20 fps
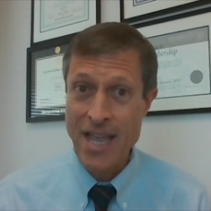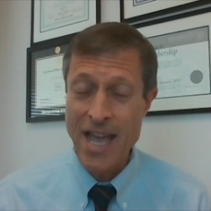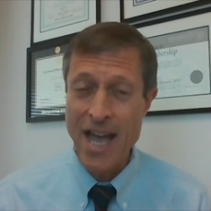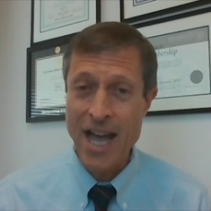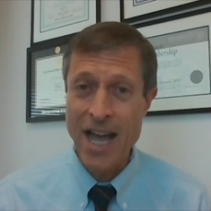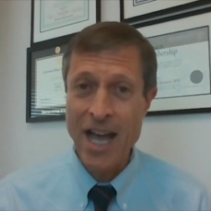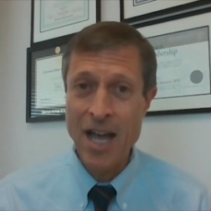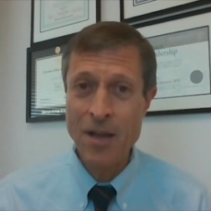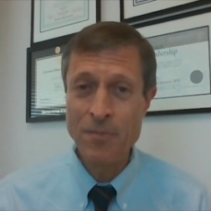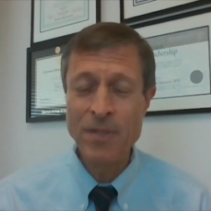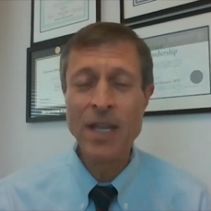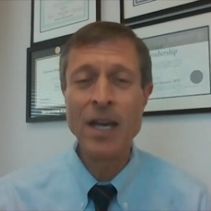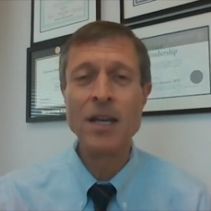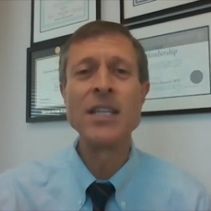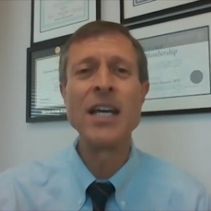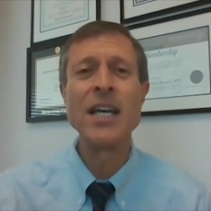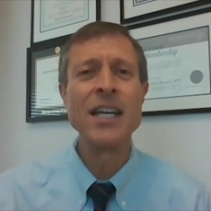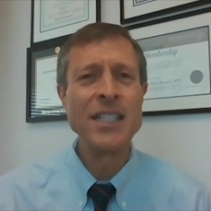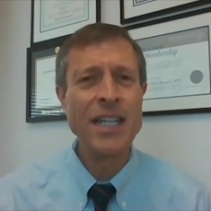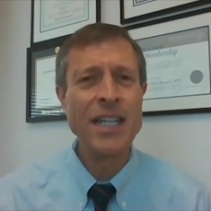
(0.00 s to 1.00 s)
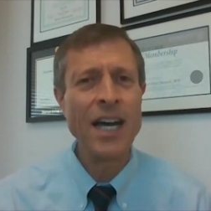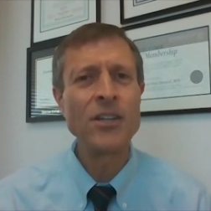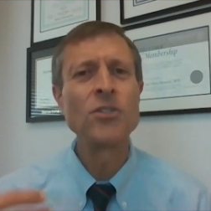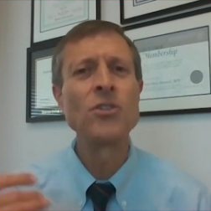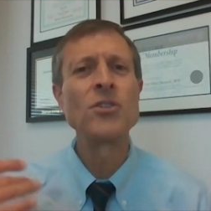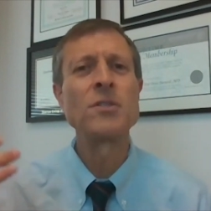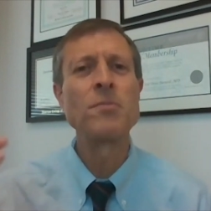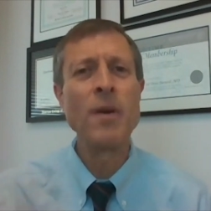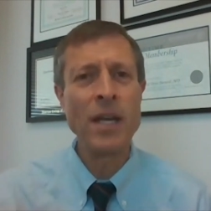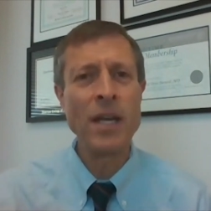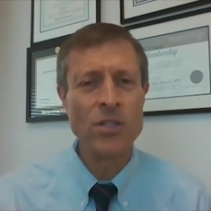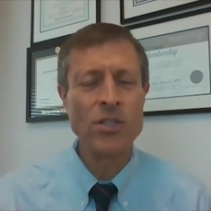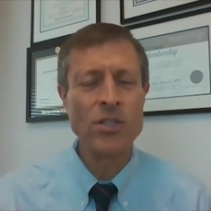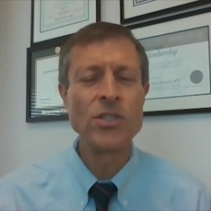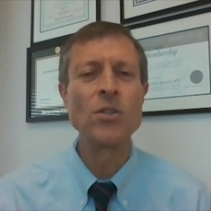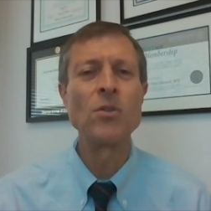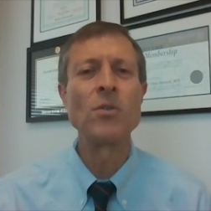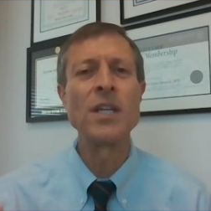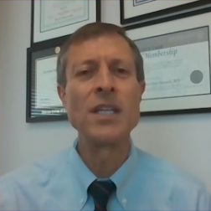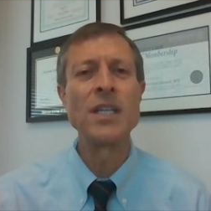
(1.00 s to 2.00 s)
Doctors, medical
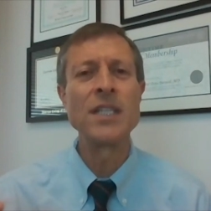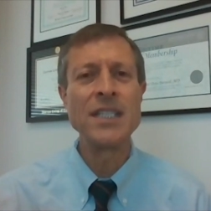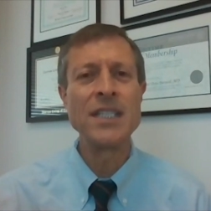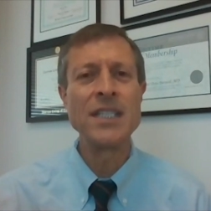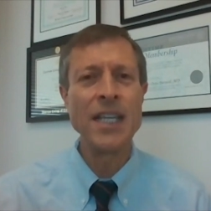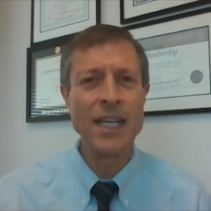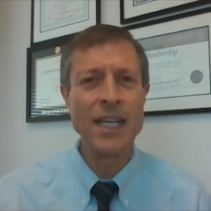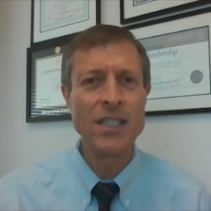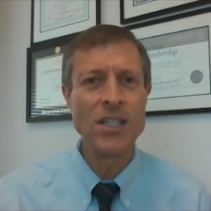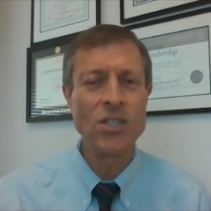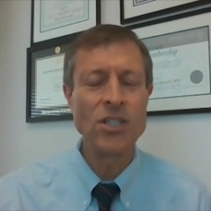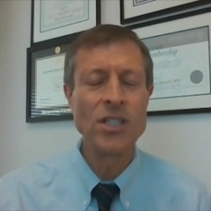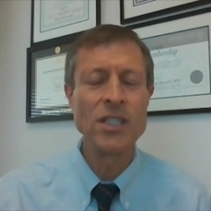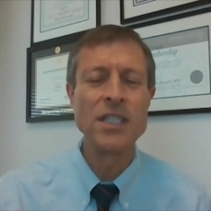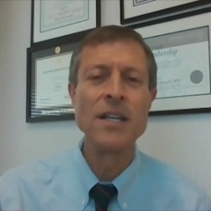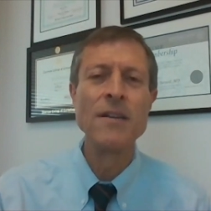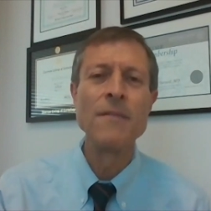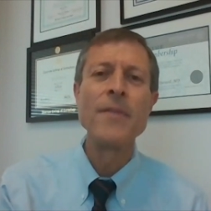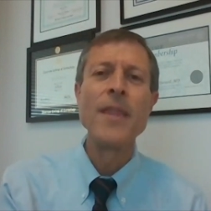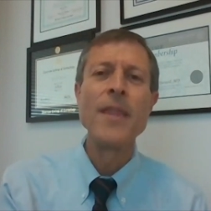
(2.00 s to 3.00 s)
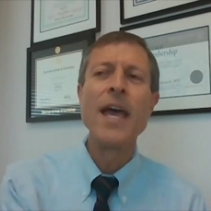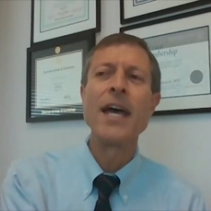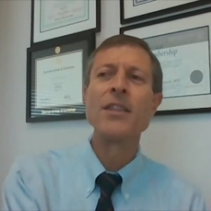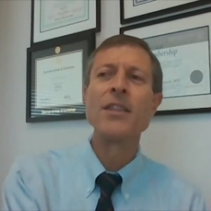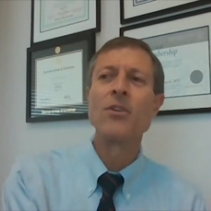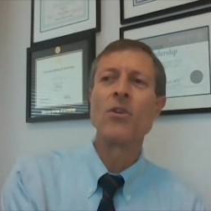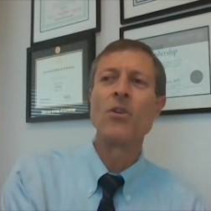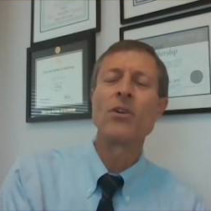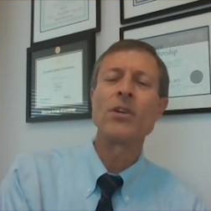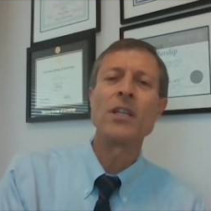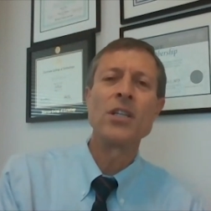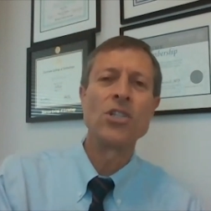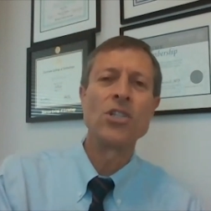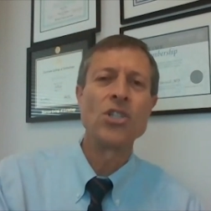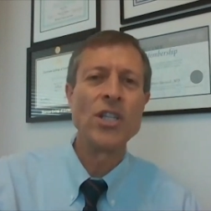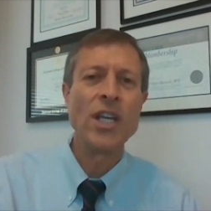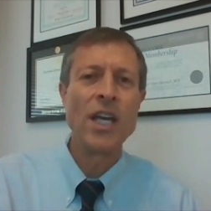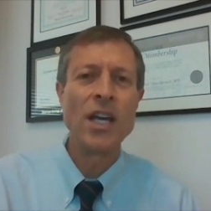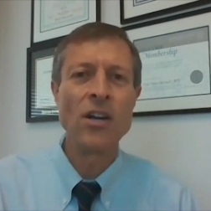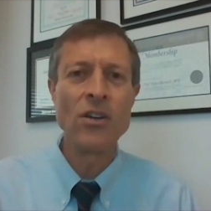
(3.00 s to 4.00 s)
students, dietitians, and they're all going to
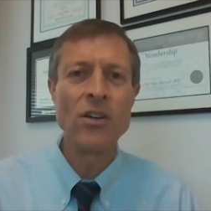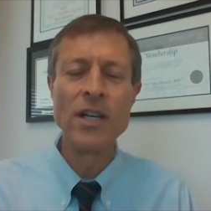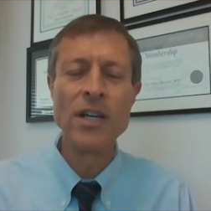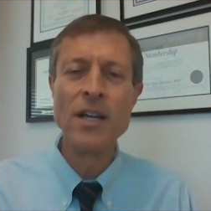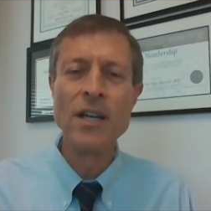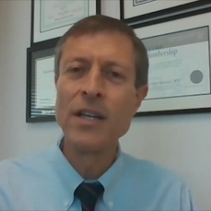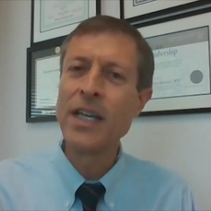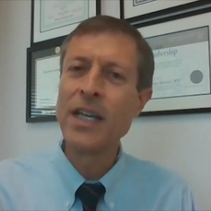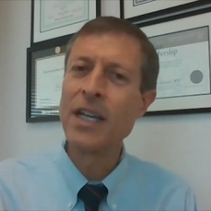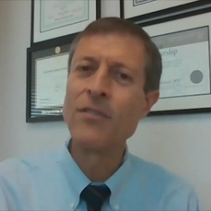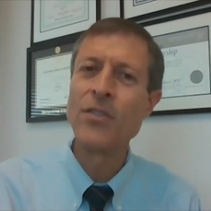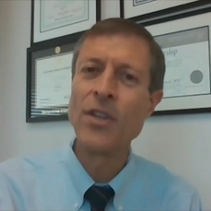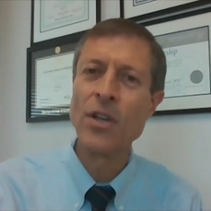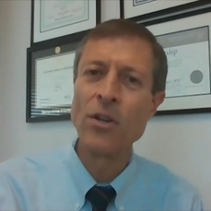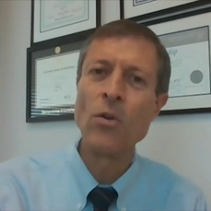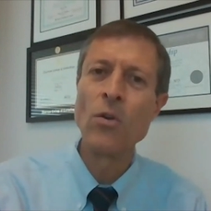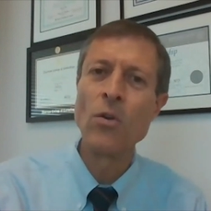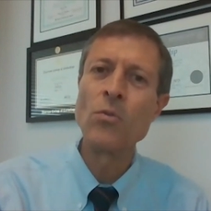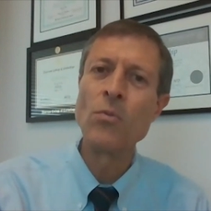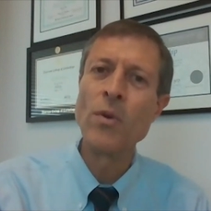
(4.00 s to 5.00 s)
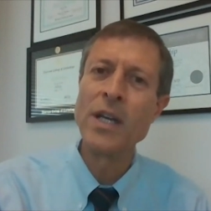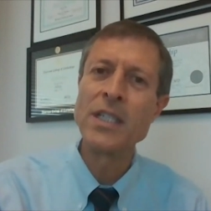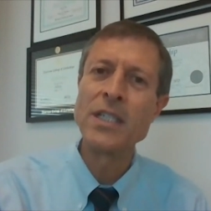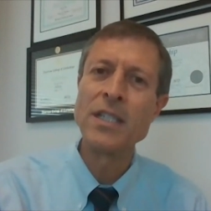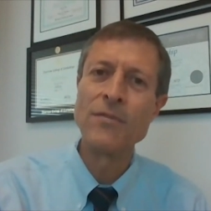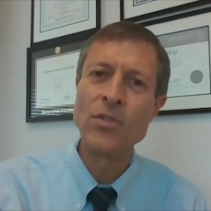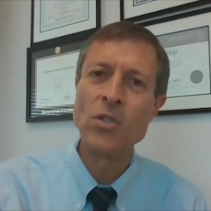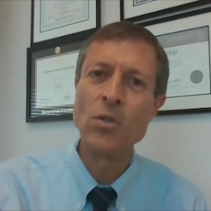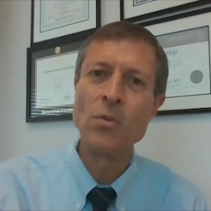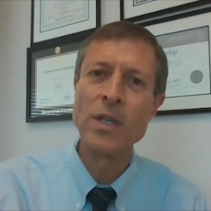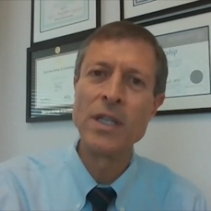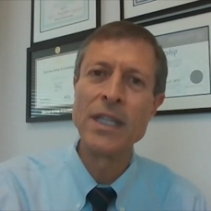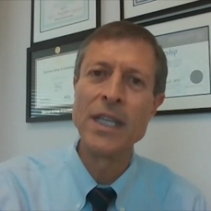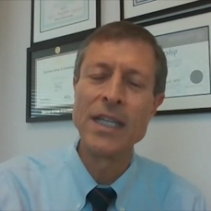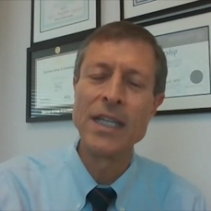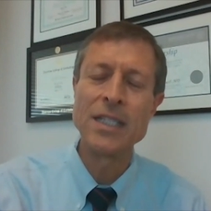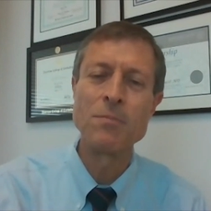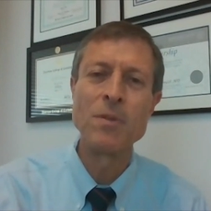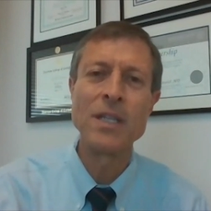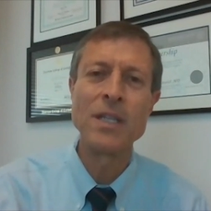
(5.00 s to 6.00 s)
share kind of their own ways of doing
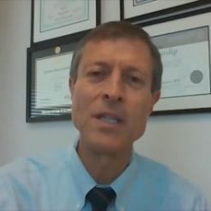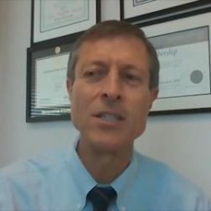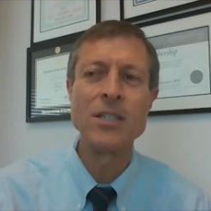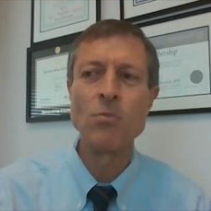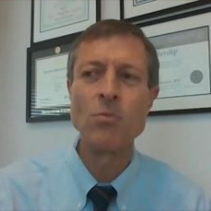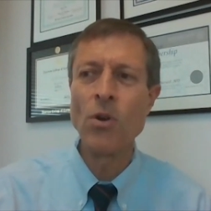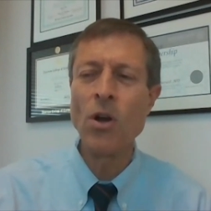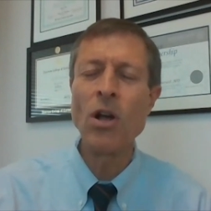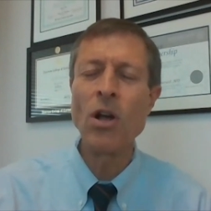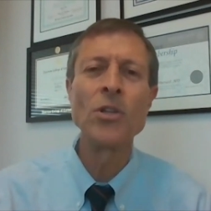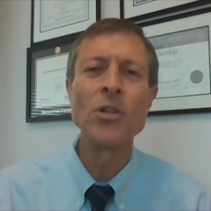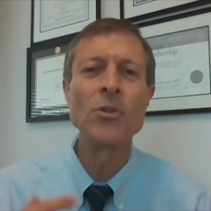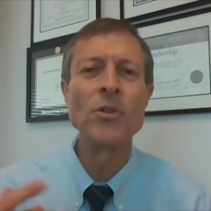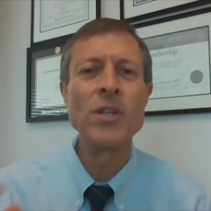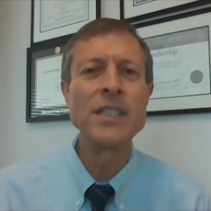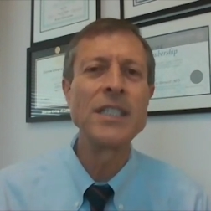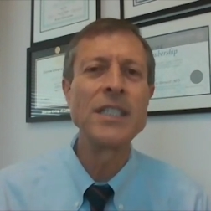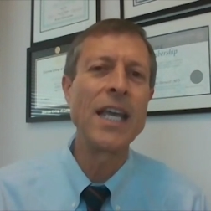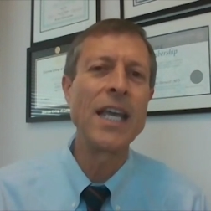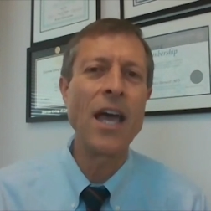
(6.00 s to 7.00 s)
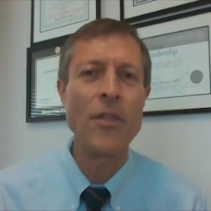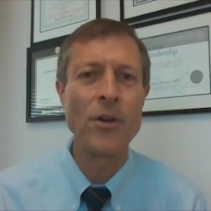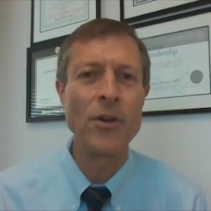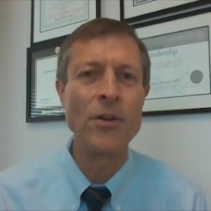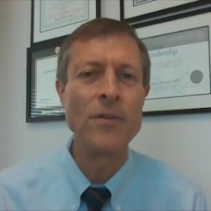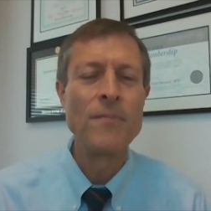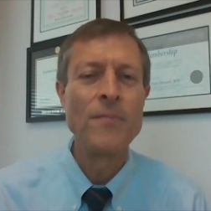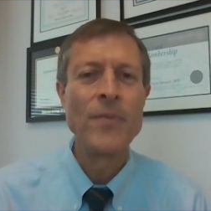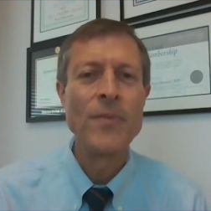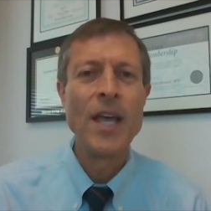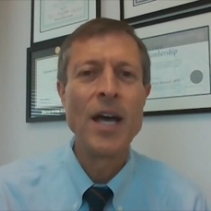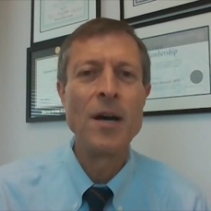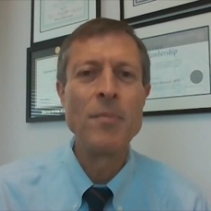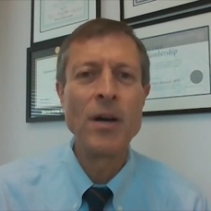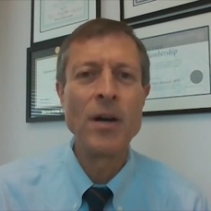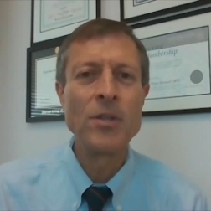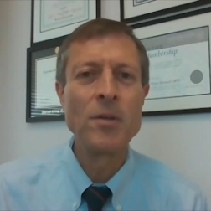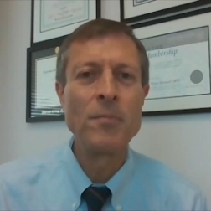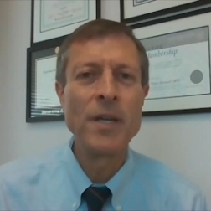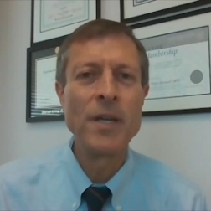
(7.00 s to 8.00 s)
this, because we're all learning together
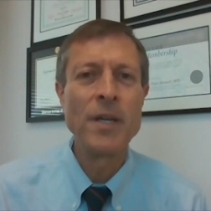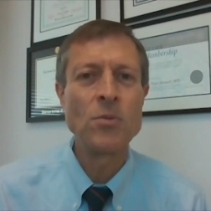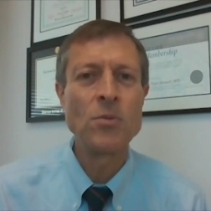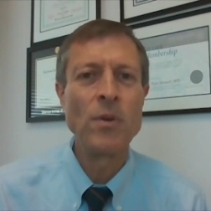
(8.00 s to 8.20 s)
about the best